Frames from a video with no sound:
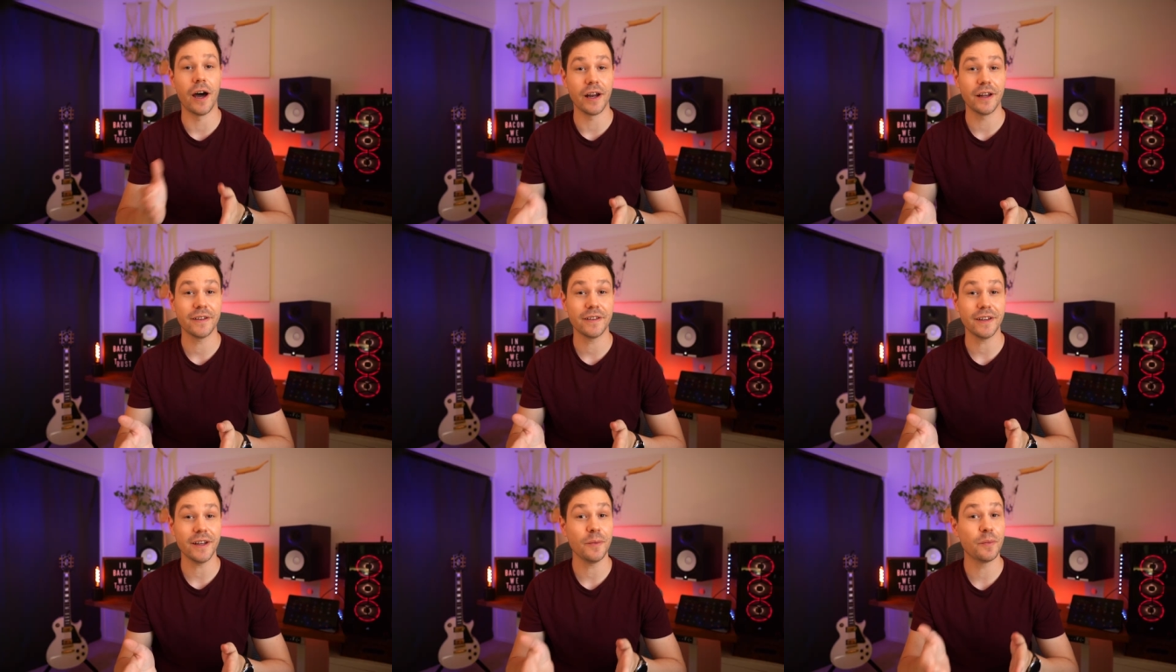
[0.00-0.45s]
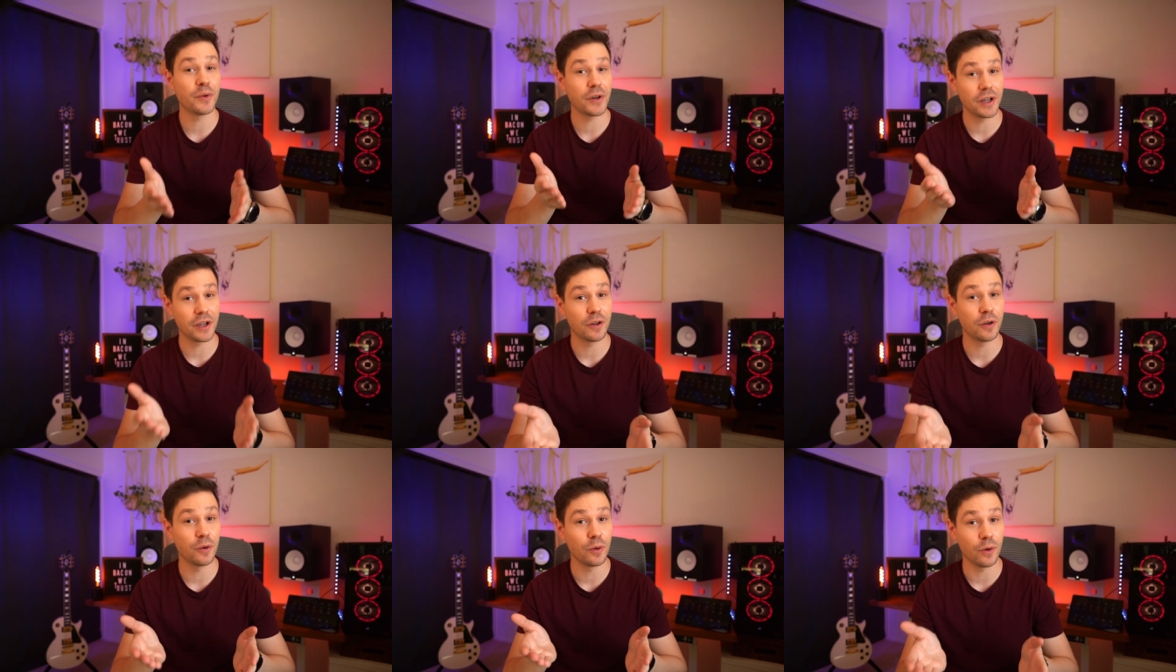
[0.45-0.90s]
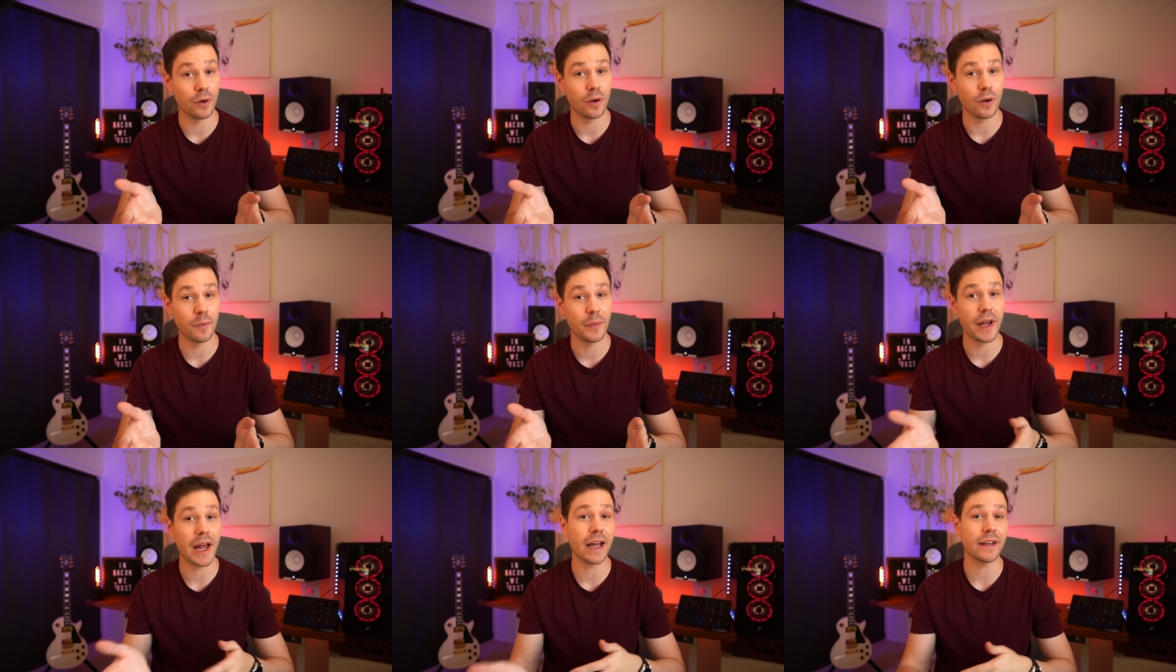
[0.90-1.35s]
Honestly, pretty
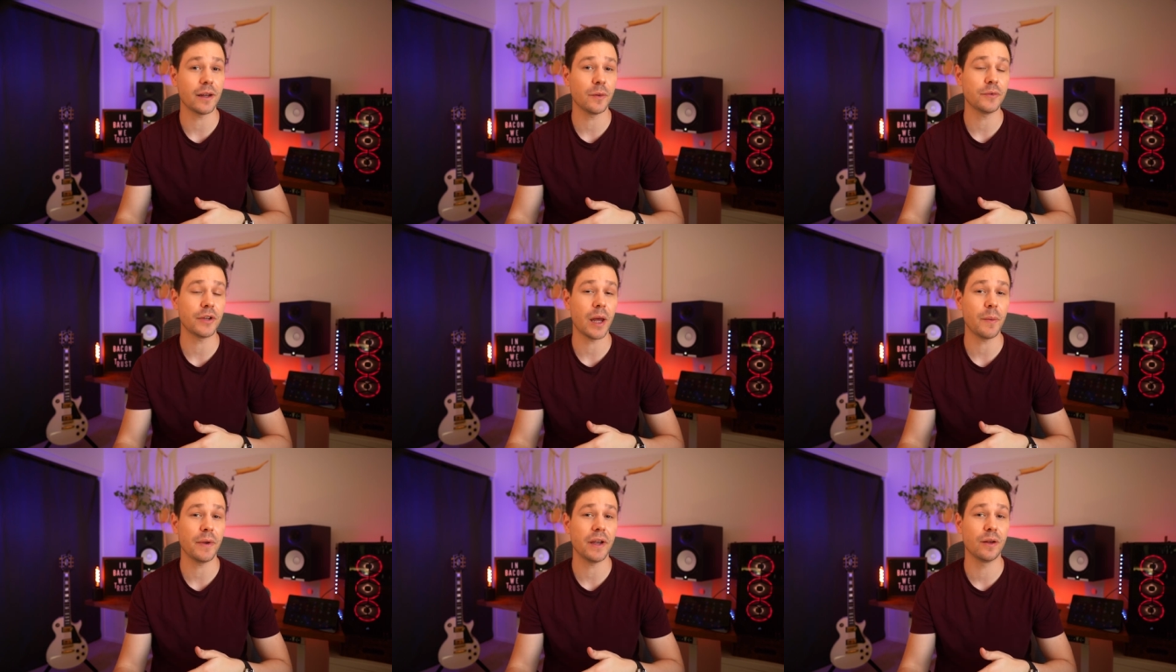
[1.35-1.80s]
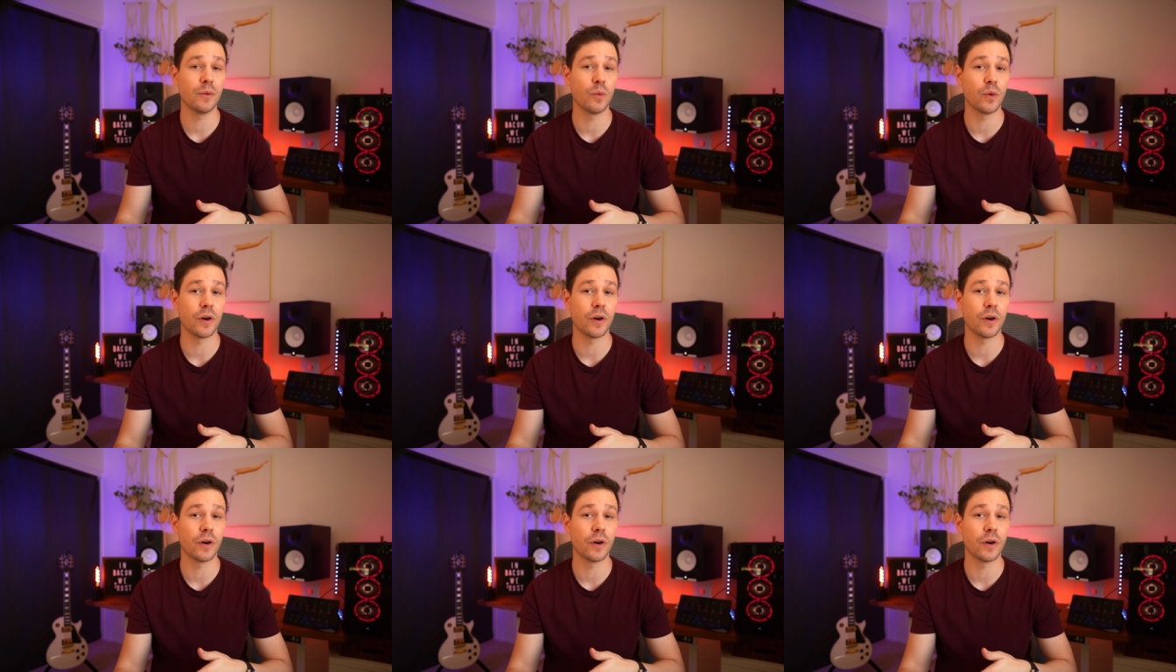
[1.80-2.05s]
cool. But as I'm typing in